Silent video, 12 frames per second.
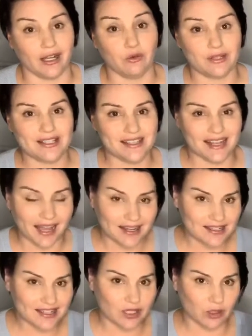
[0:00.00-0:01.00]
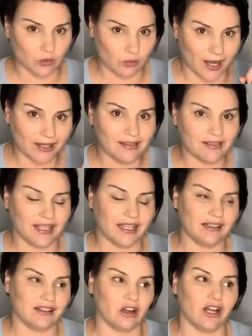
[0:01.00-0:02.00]
It was that one
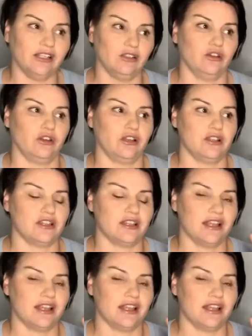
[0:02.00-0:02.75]
thing that I learned,